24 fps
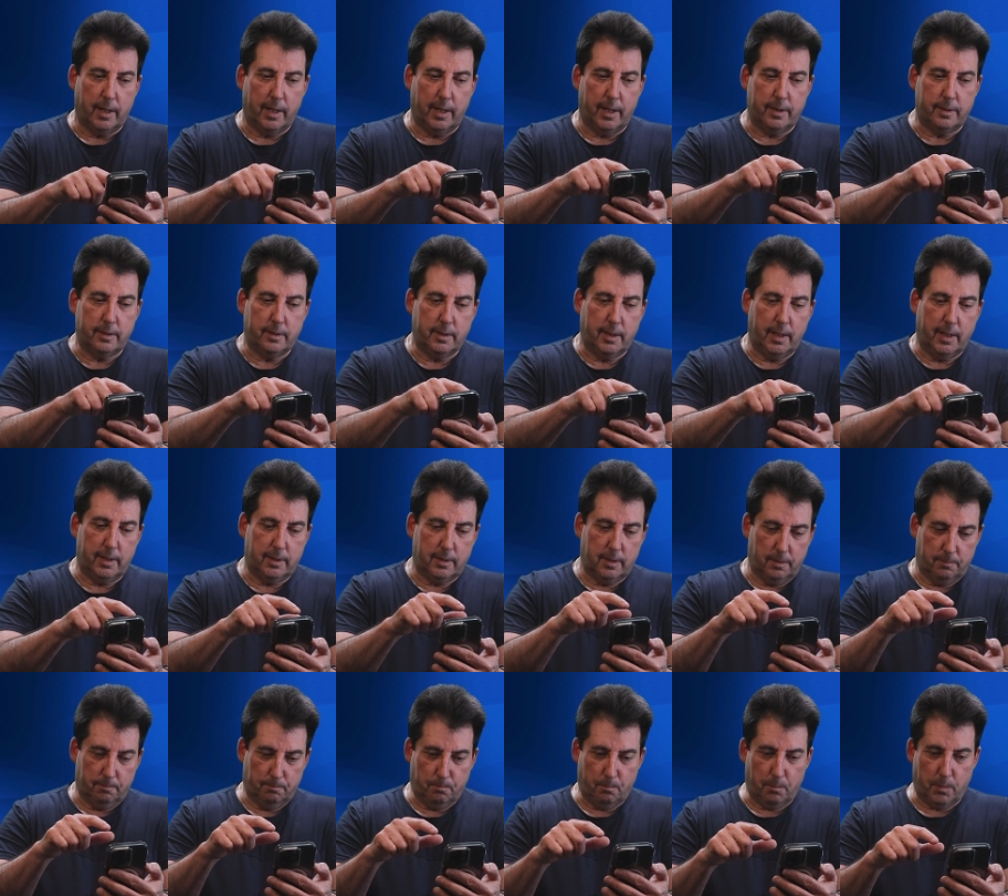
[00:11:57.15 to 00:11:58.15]
And then
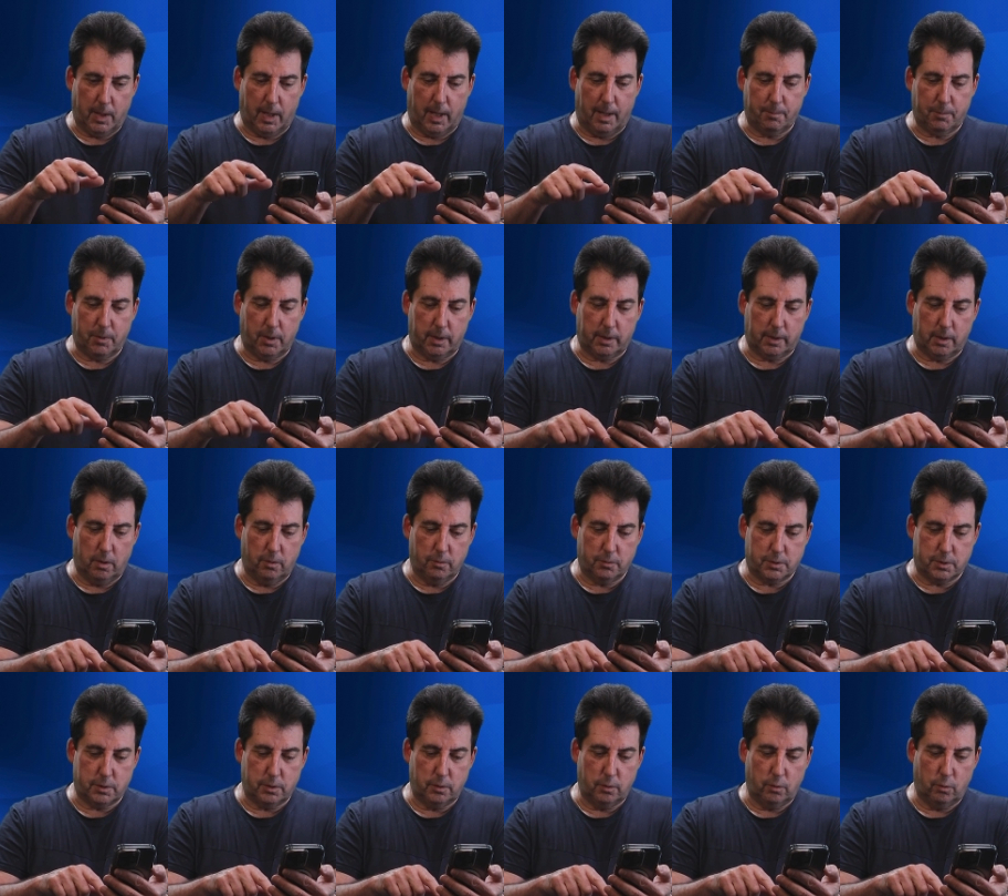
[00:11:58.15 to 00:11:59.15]
I'm gonna go
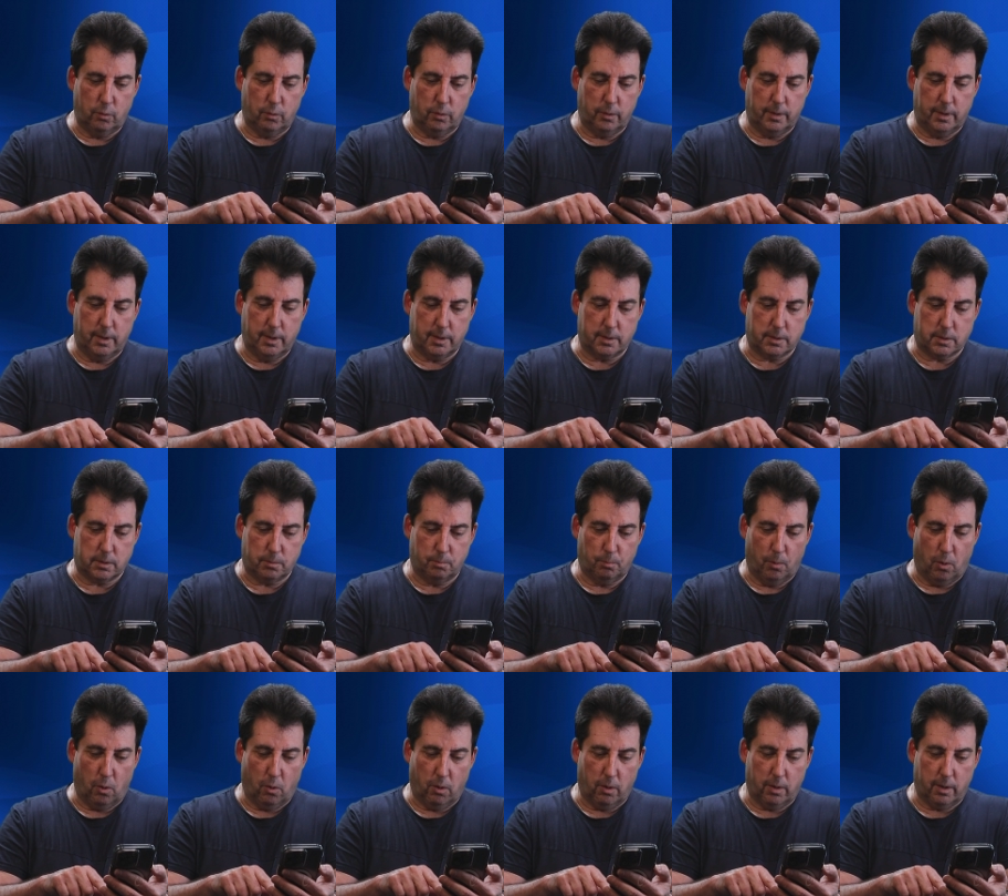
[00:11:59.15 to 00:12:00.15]
to this
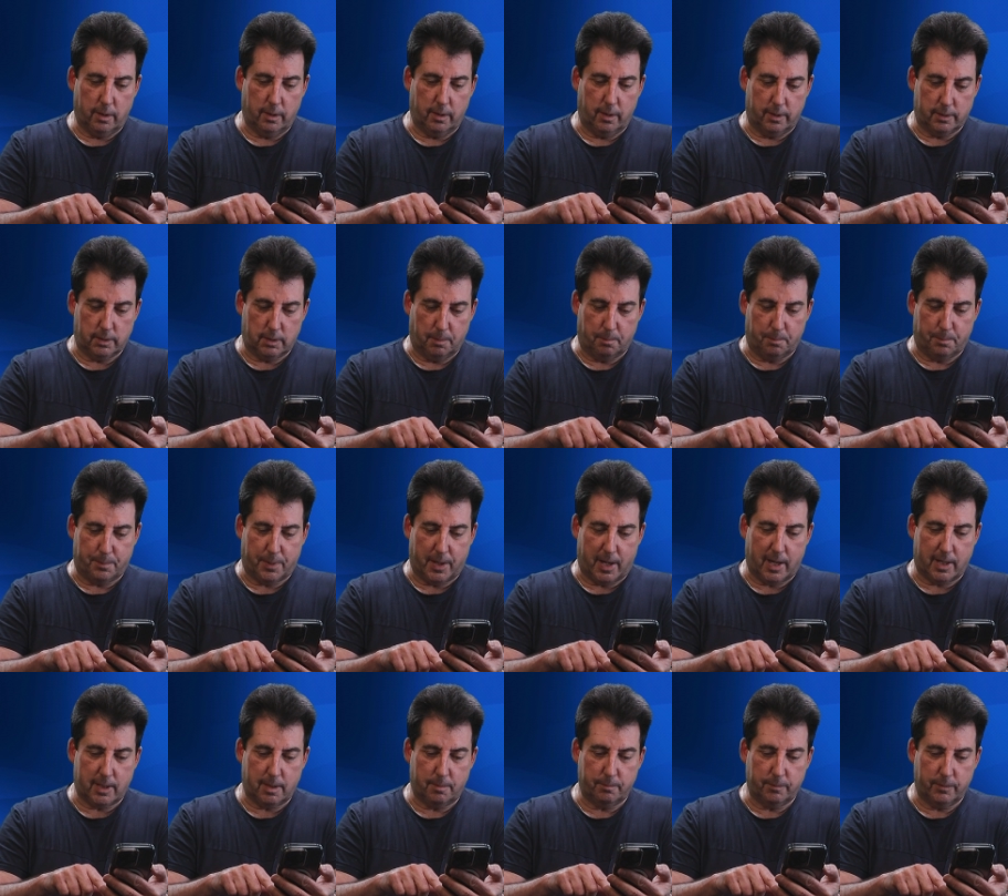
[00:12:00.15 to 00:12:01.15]
more on the
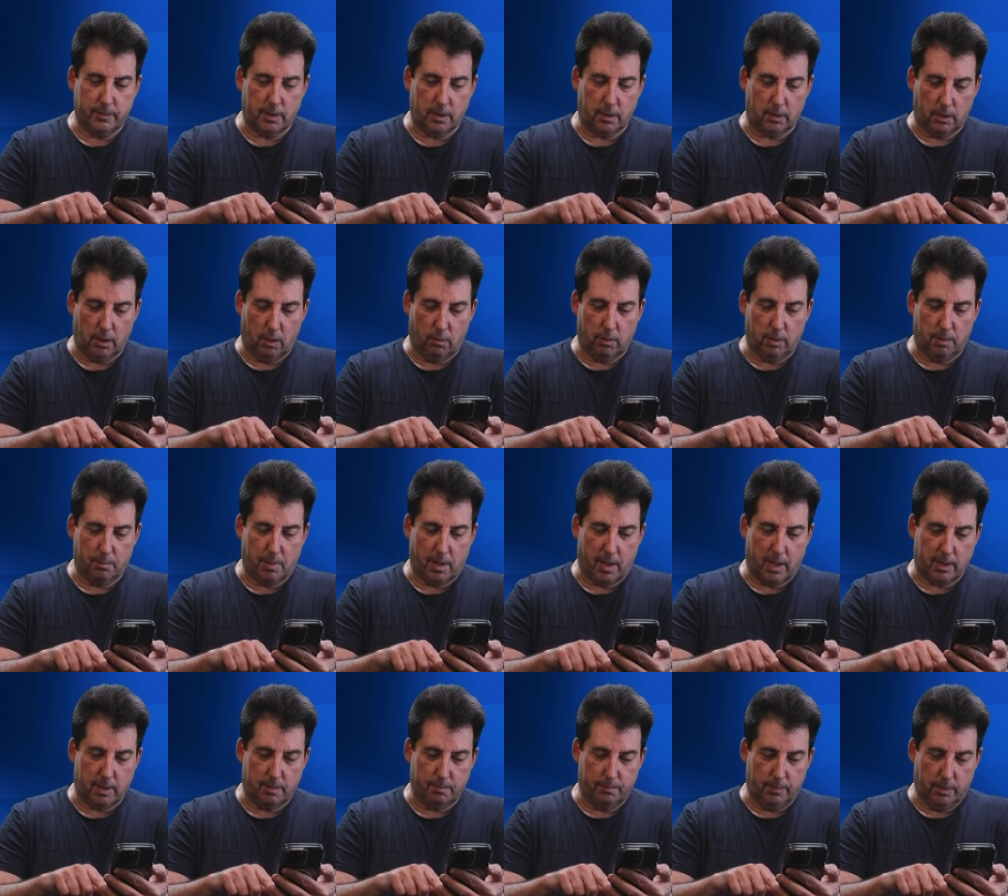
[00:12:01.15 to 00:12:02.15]
bottom, the lower
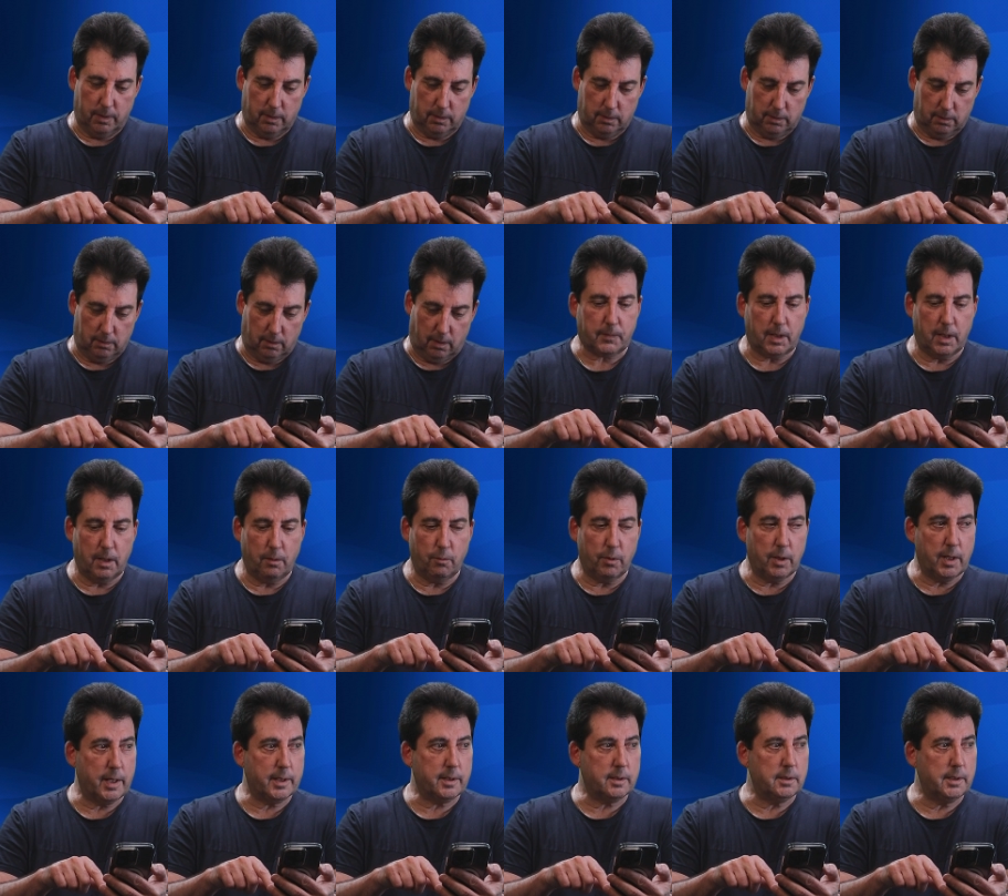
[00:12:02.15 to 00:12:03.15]
bottom, and
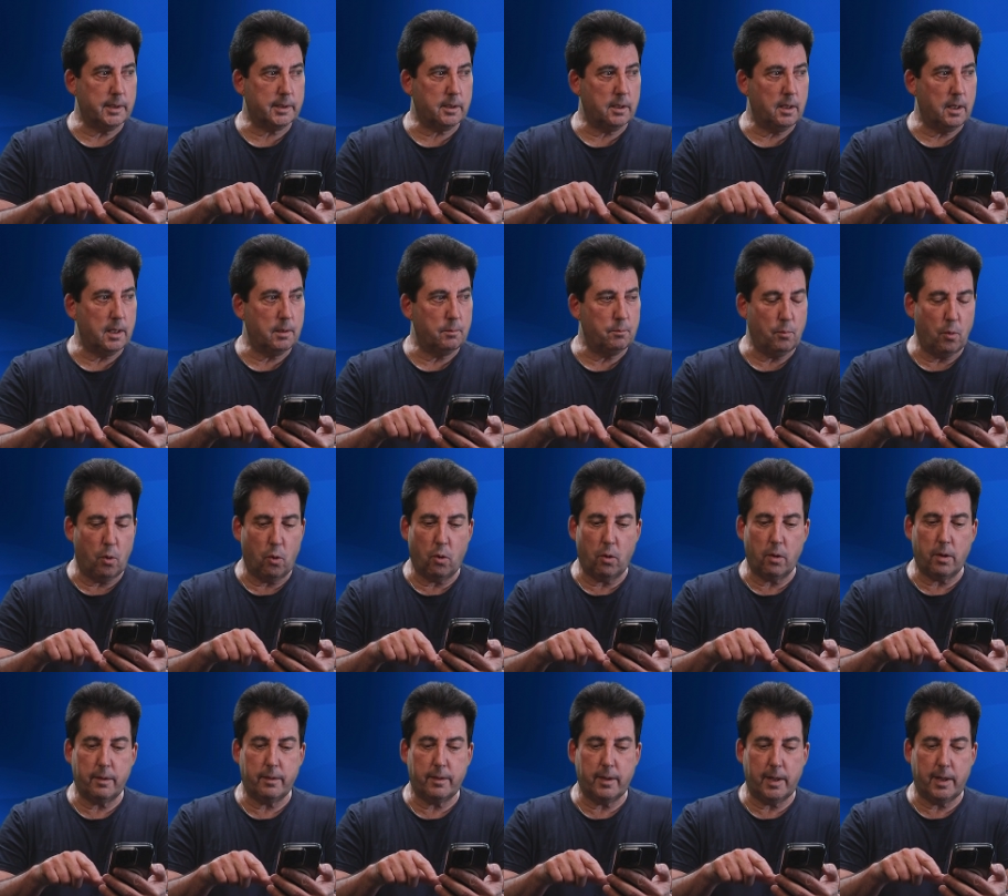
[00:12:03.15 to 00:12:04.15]
when I click on
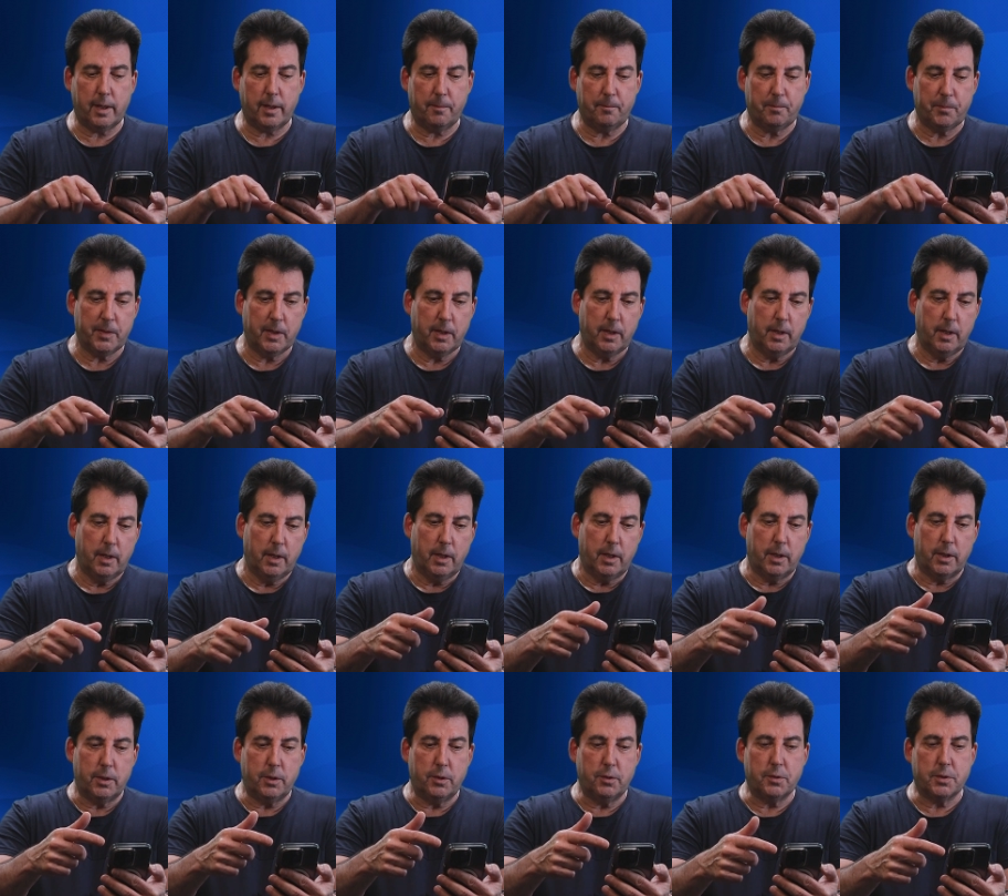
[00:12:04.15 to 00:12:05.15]
more there,
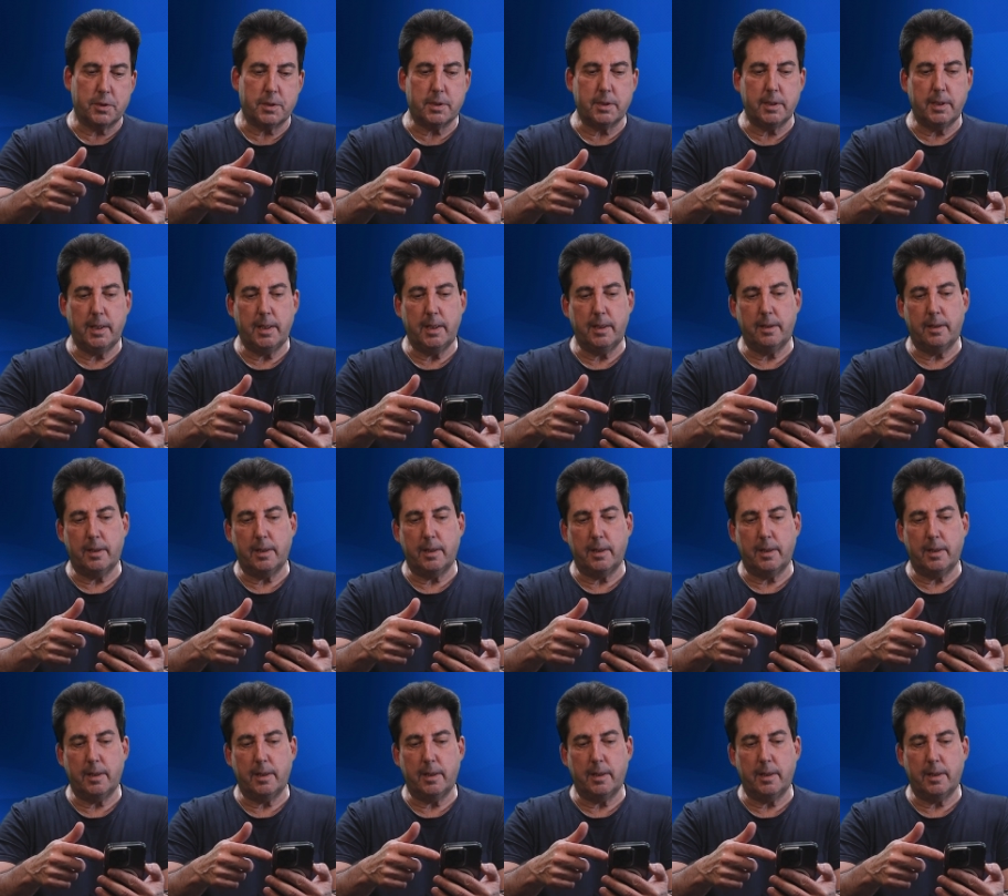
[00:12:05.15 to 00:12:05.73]
you see